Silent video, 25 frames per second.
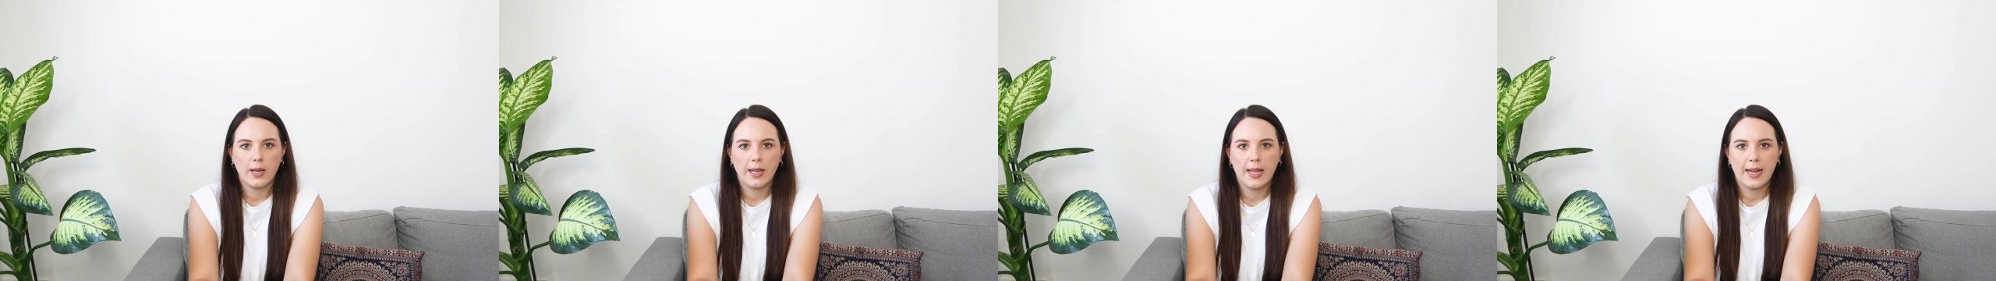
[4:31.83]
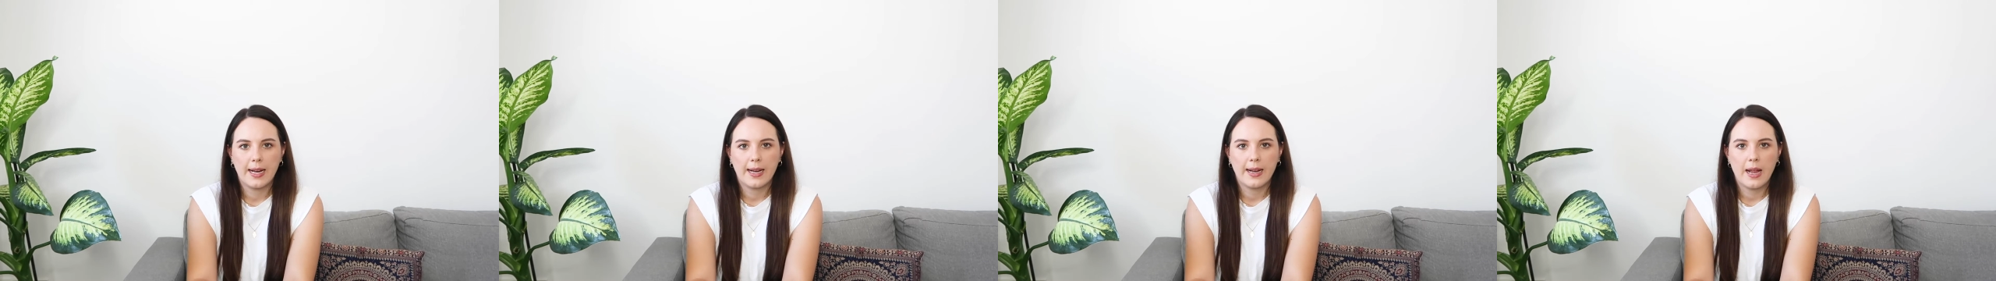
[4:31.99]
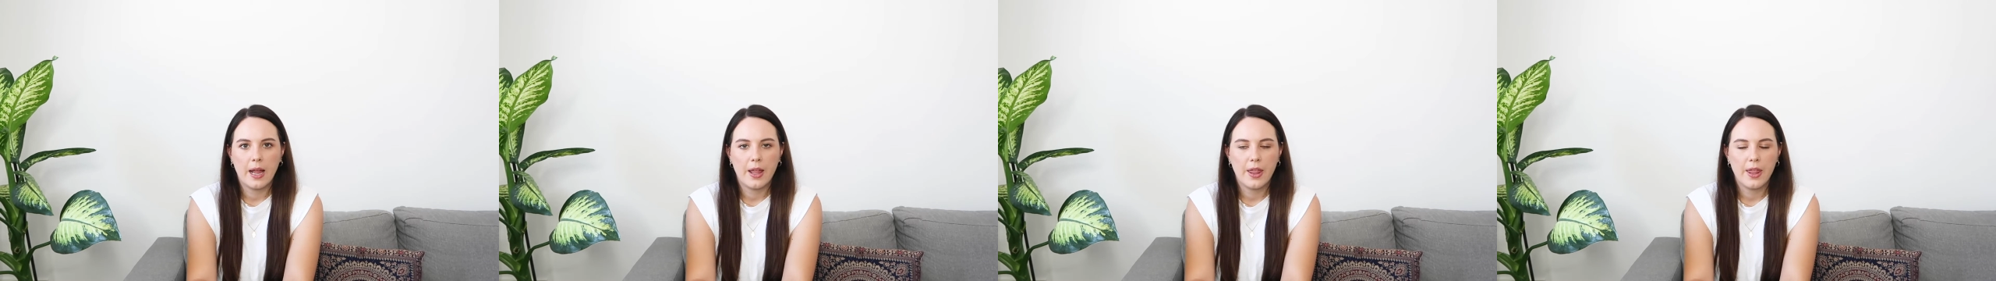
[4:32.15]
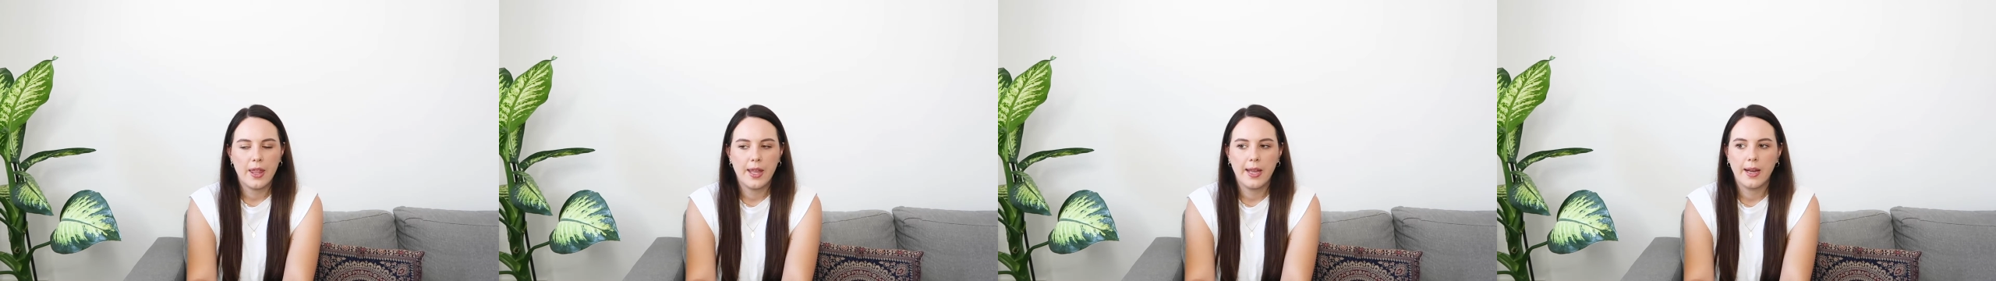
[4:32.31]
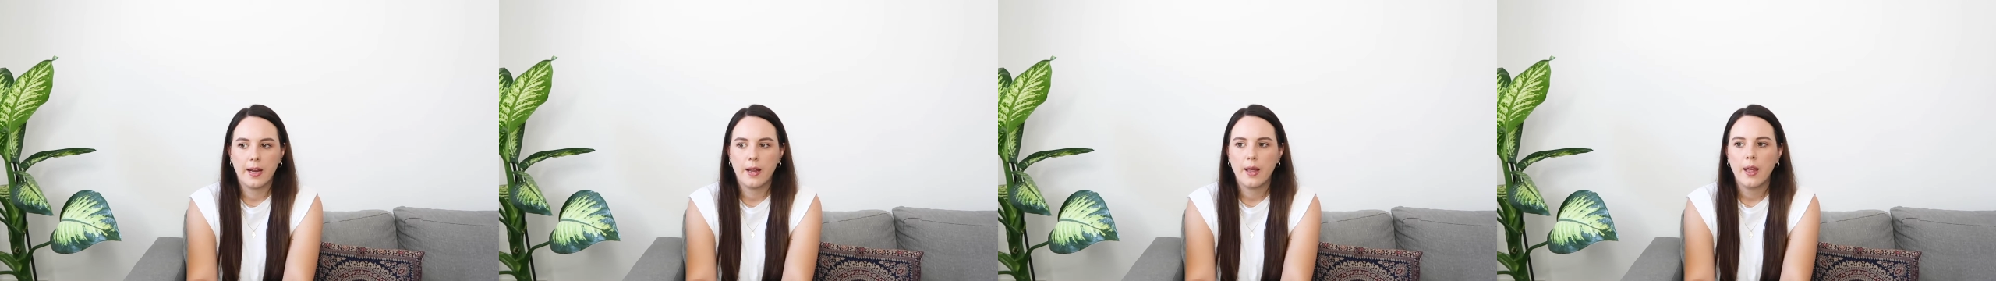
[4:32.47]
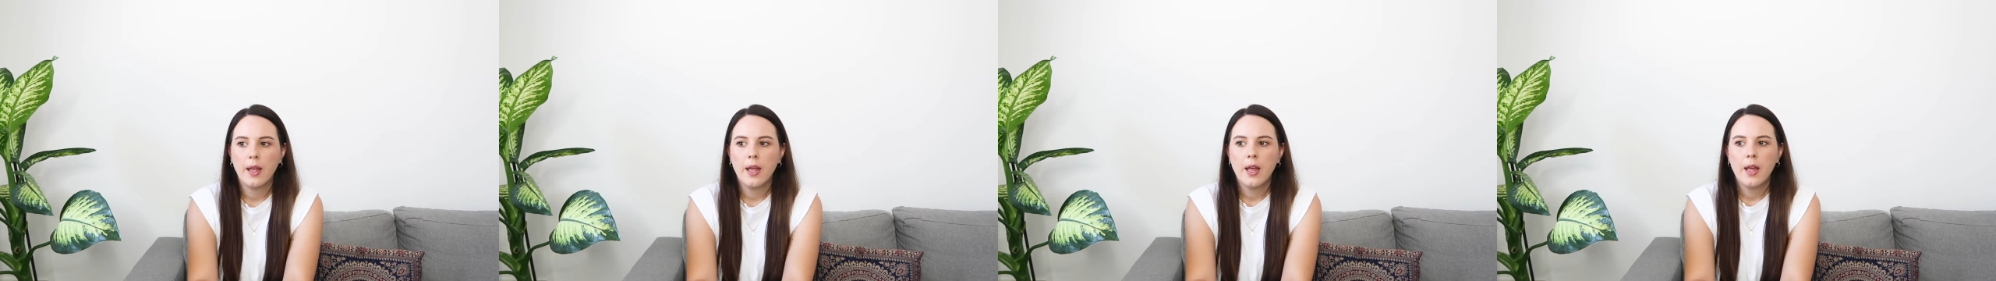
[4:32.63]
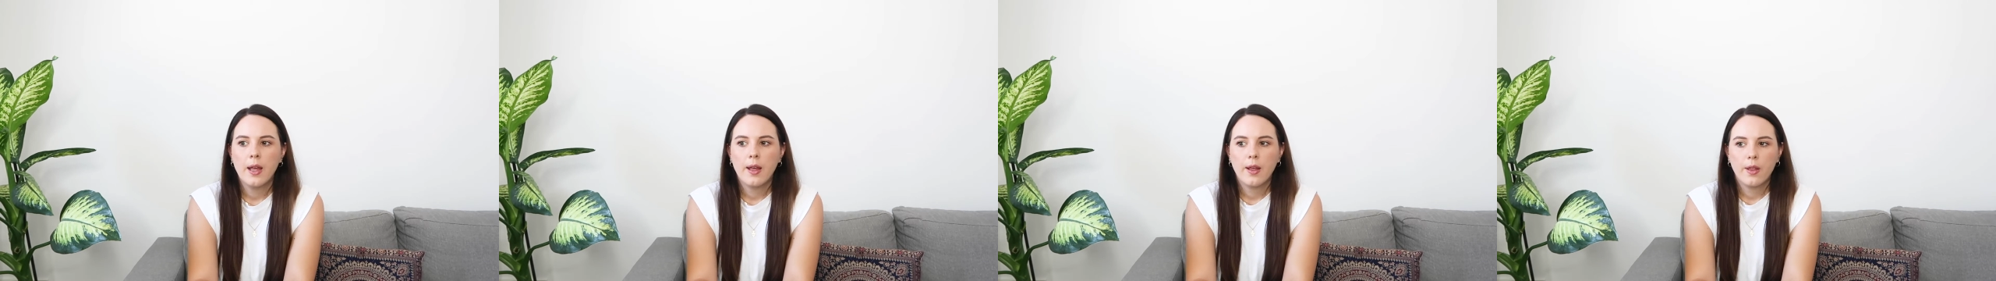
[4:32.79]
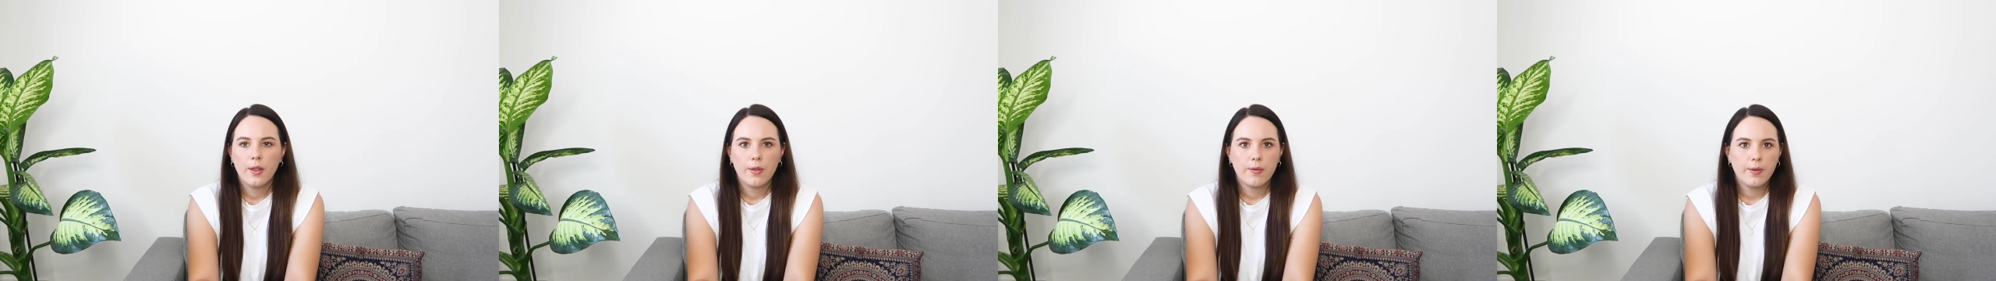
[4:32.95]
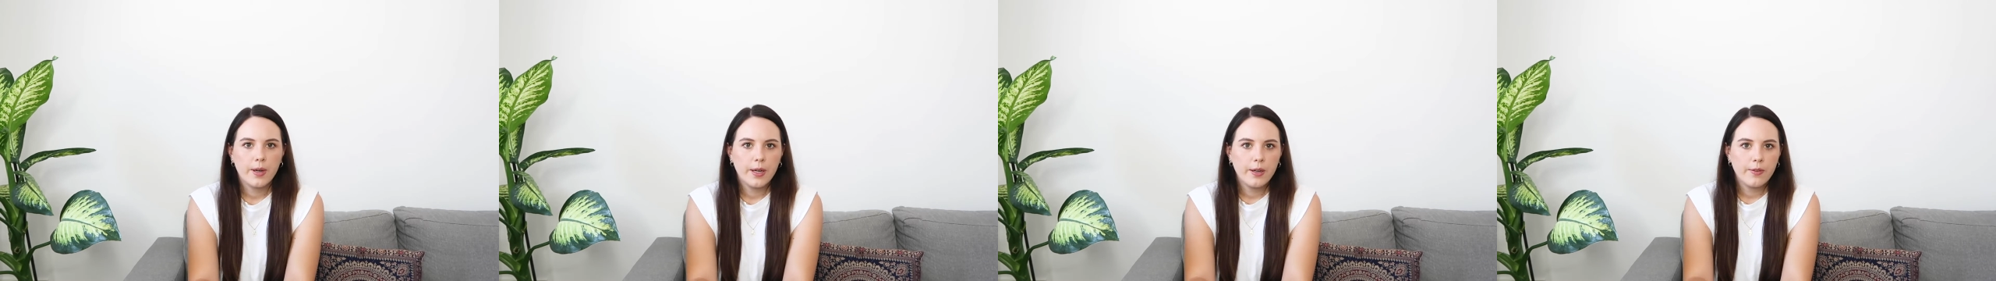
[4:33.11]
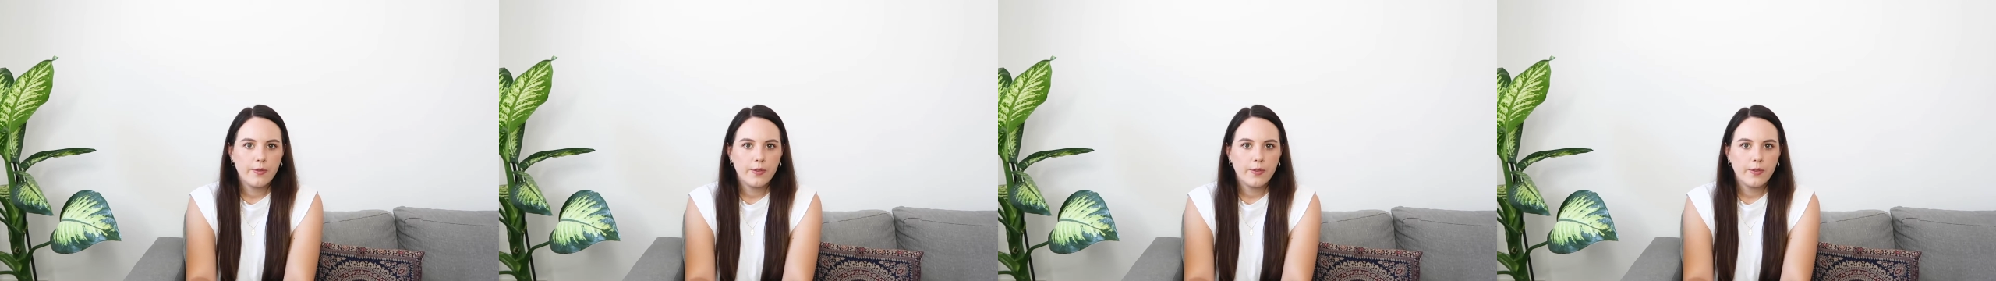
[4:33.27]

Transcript: Like, I think 3